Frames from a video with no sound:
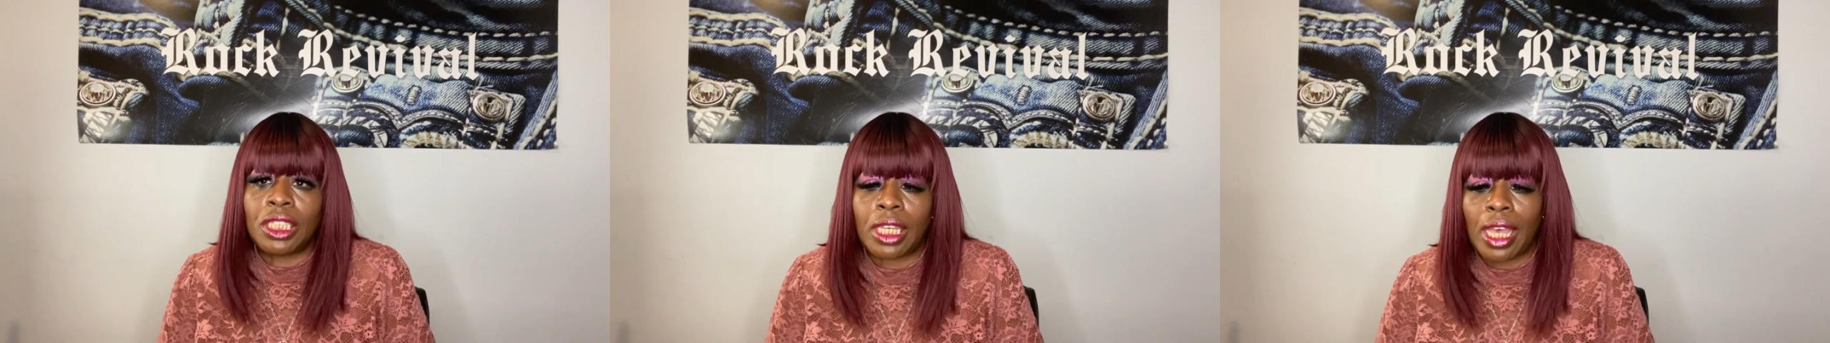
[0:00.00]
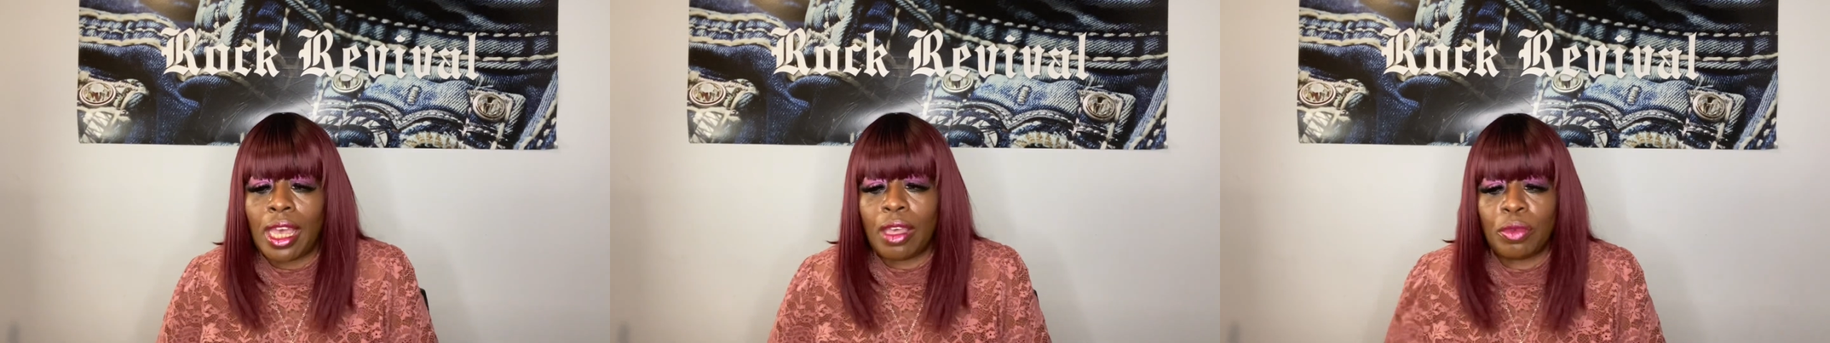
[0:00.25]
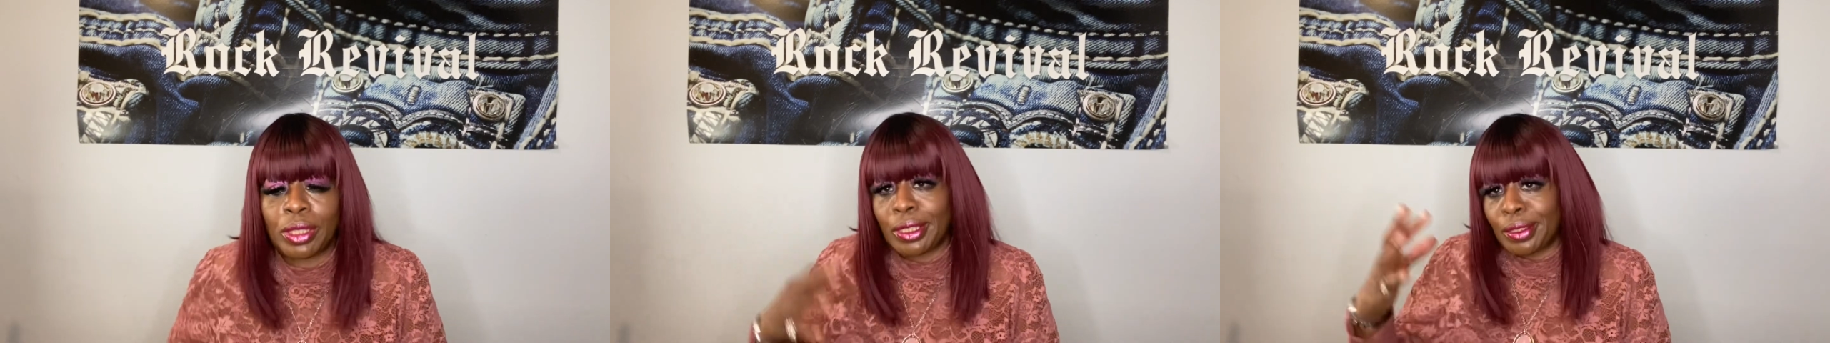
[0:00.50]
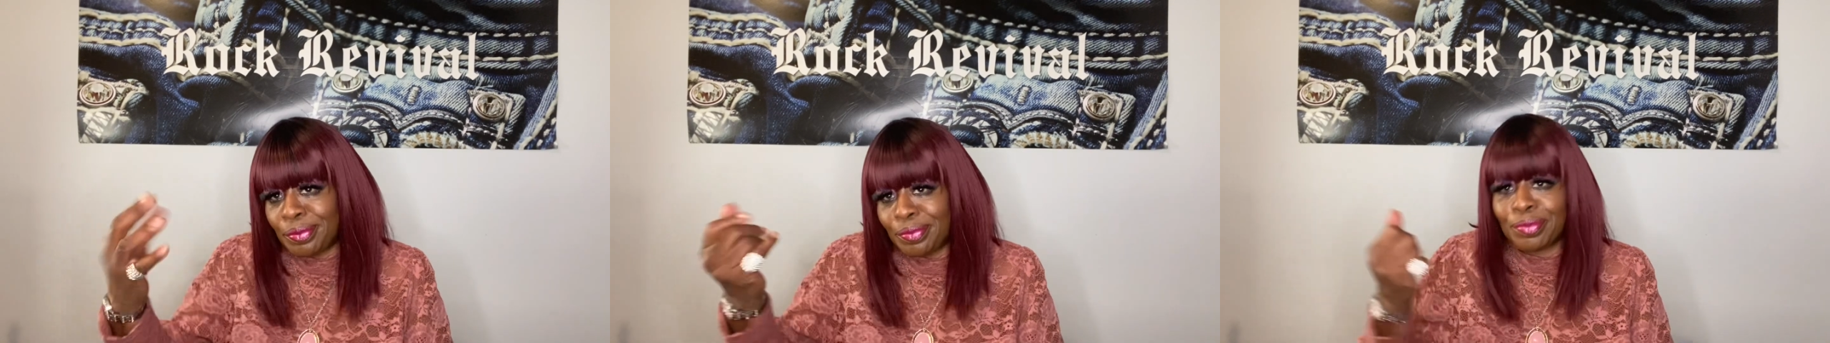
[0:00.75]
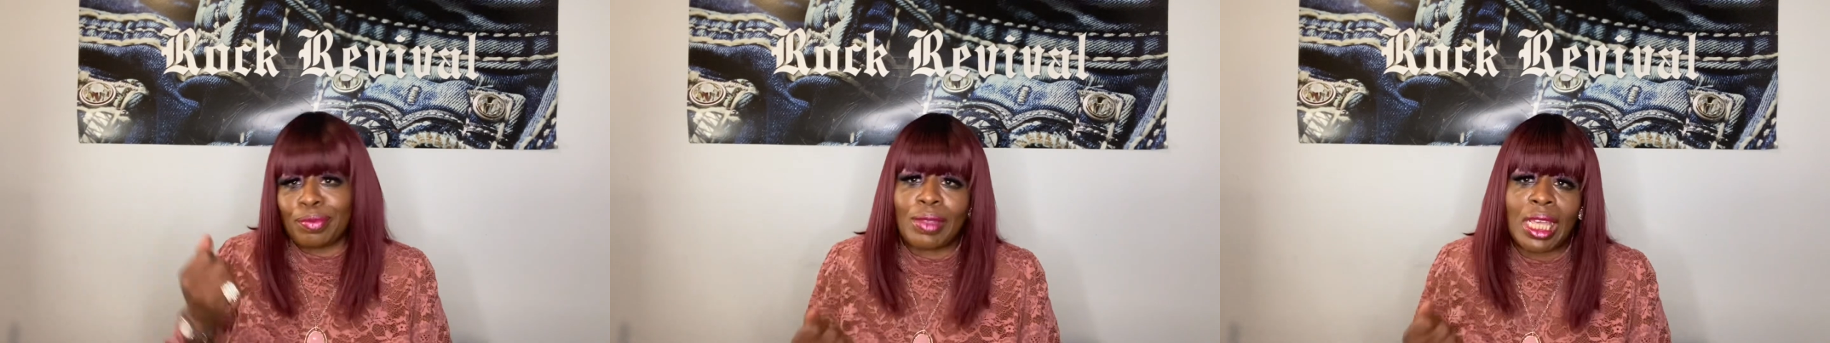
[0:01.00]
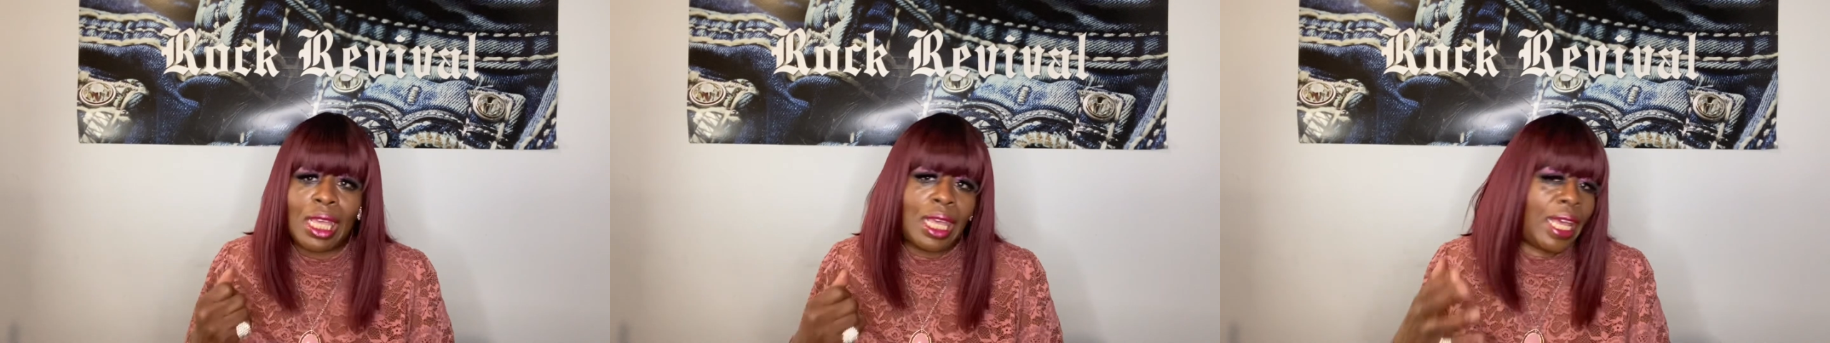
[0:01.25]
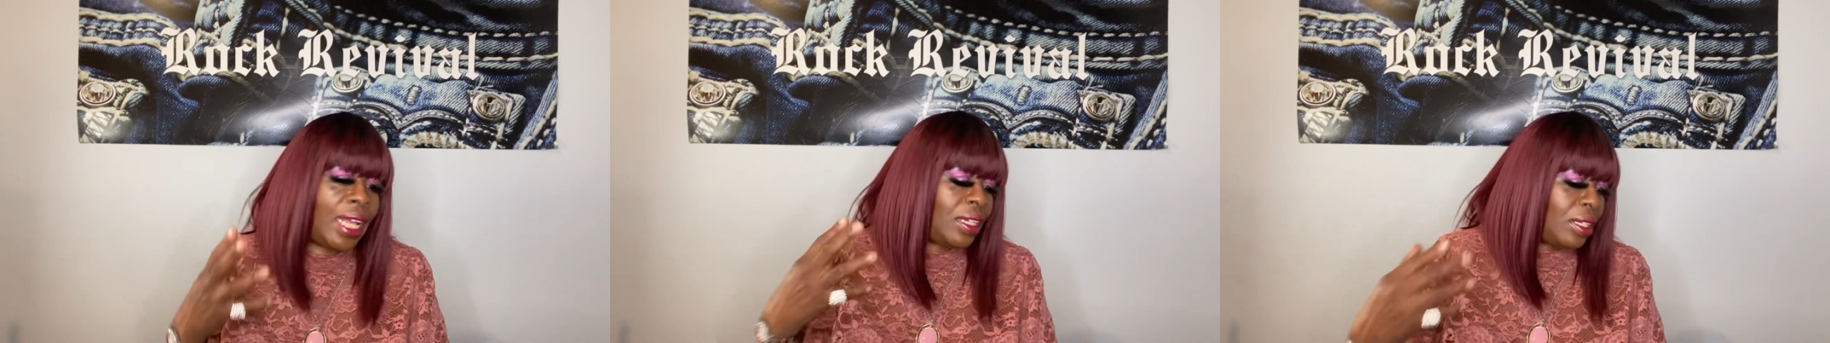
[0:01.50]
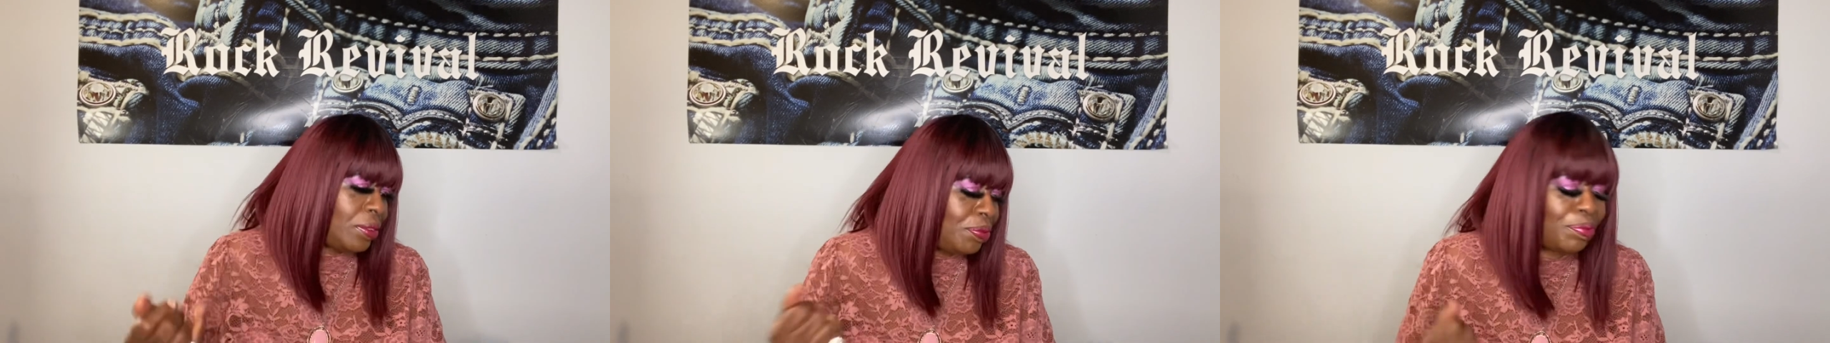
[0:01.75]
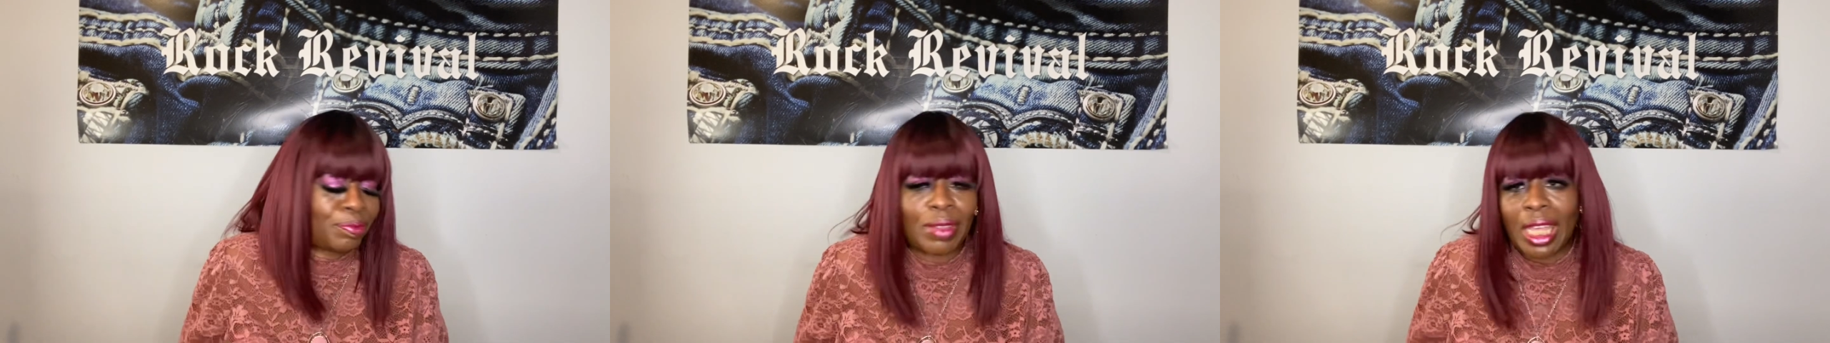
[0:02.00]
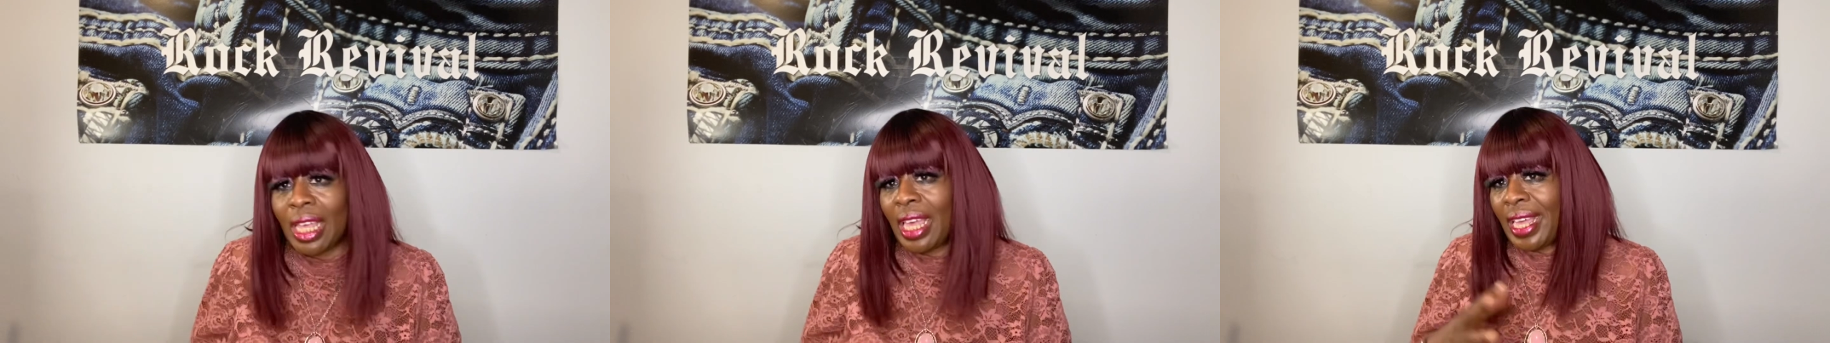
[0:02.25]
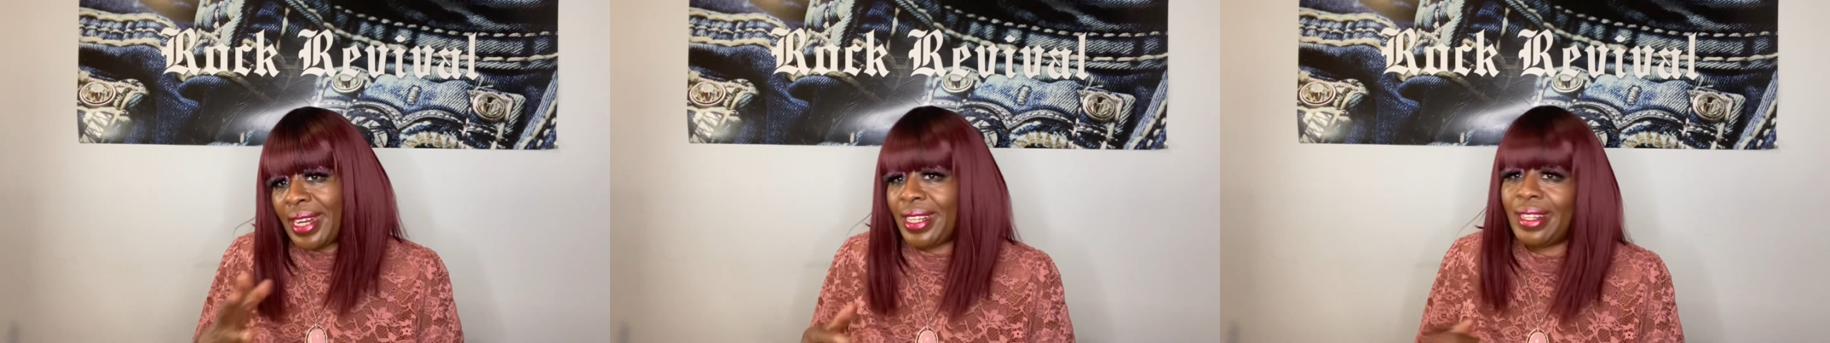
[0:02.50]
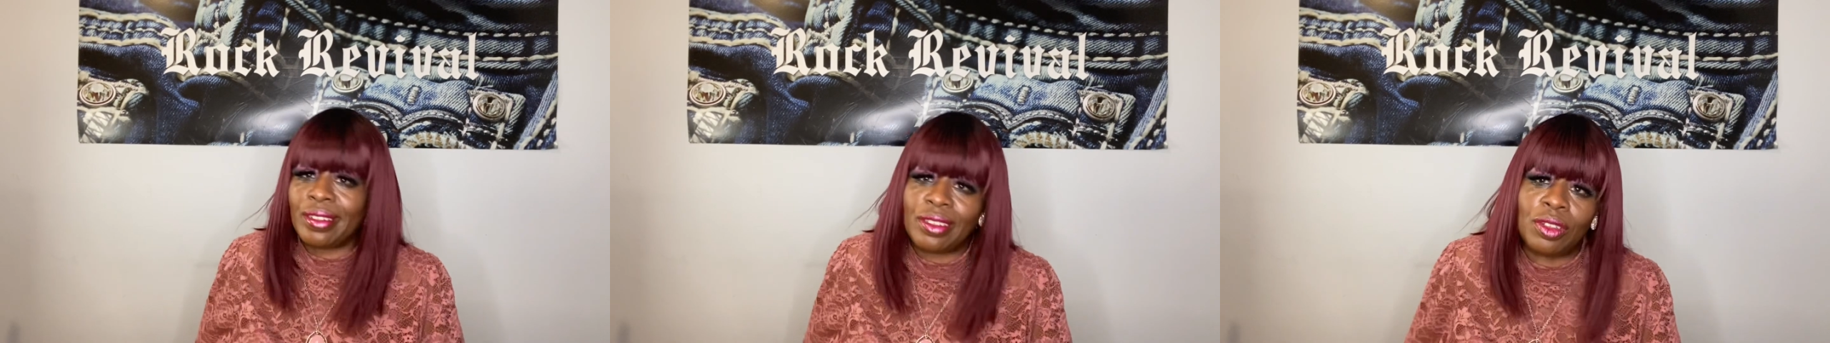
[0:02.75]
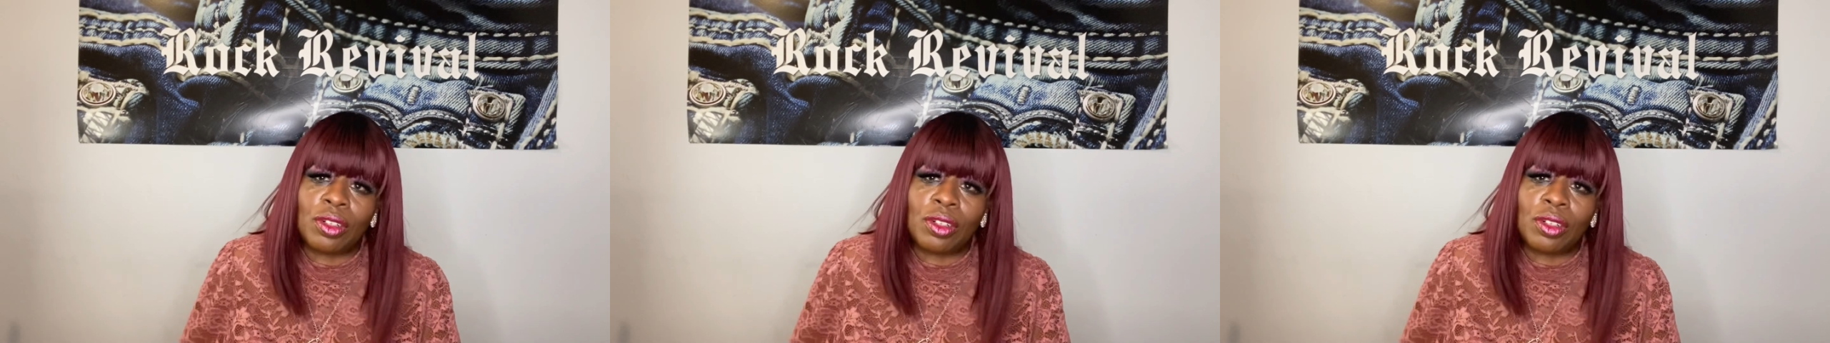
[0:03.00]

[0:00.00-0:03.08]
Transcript: came with the, and and the, uh, you